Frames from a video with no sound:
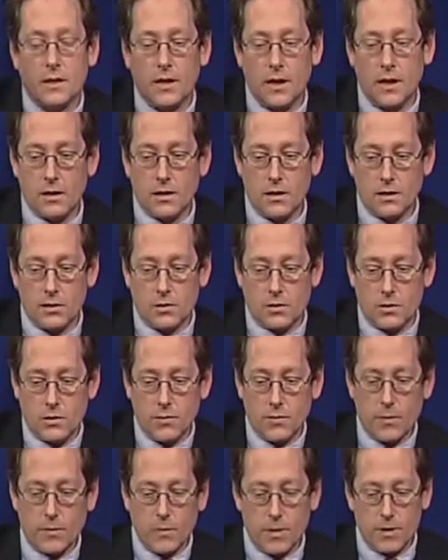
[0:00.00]
and all the
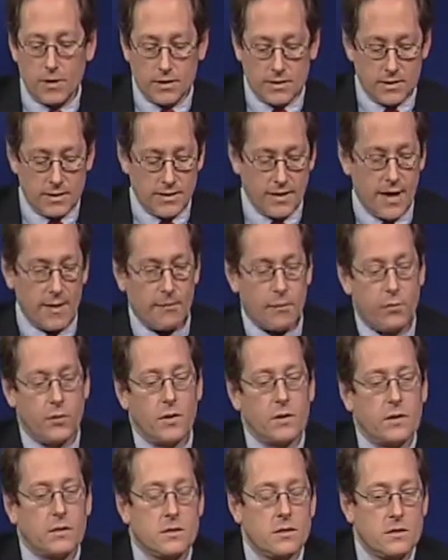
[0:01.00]
supermarkets at that
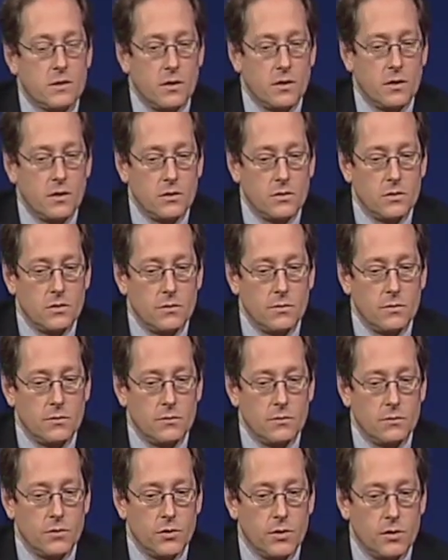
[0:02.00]
point started to
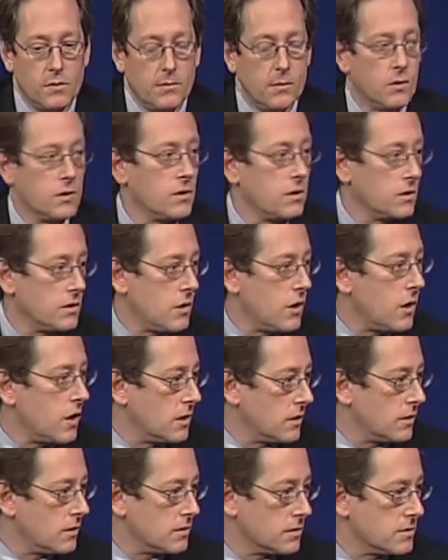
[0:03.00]
put the milk in
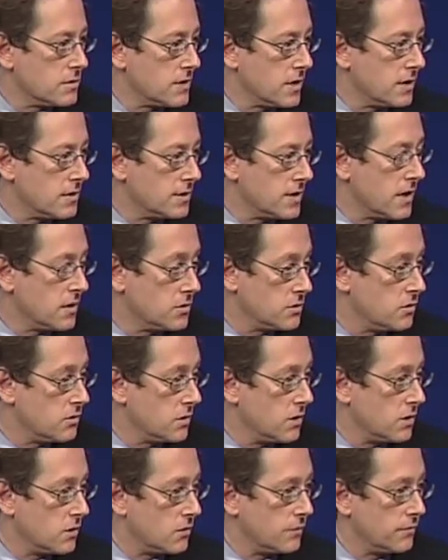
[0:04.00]
cartons, as, as you
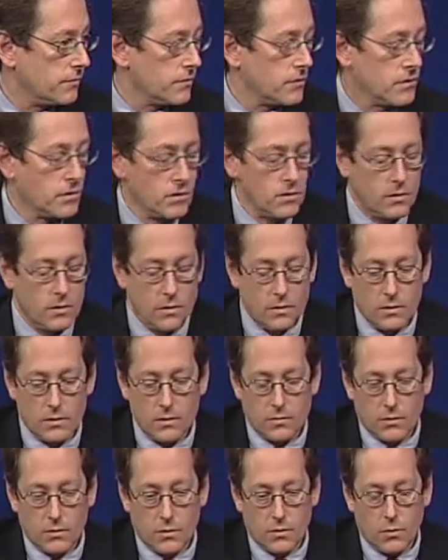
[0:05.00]
know.
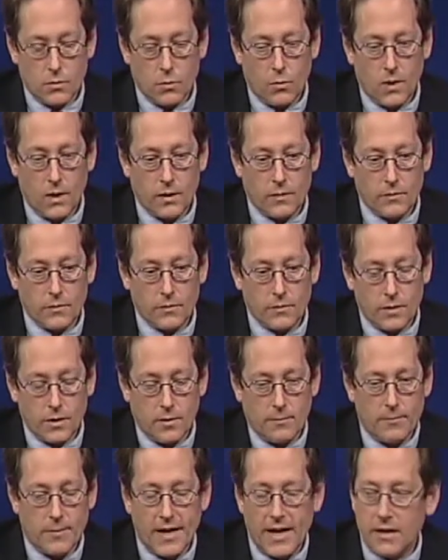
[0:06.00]
Well,
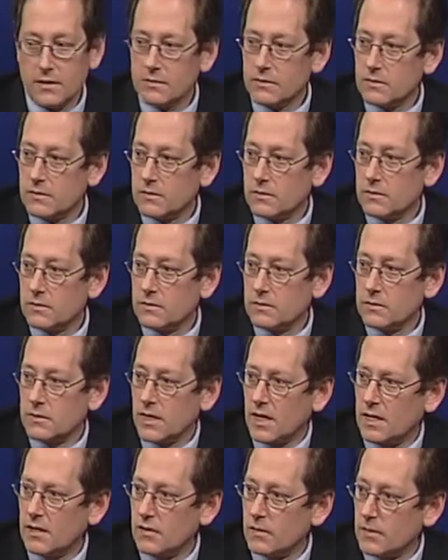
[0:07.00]
about,
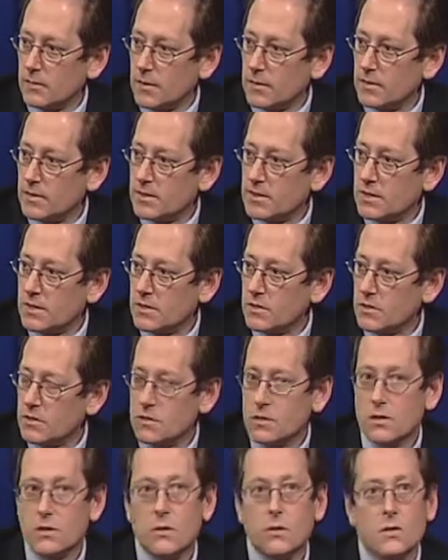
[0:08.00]
I don't know, maybe 10
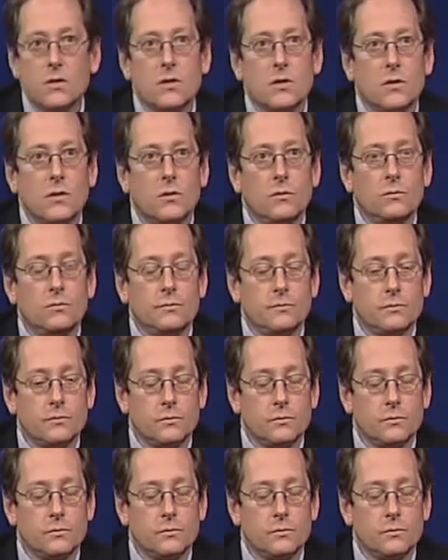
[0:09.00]
years ago or so,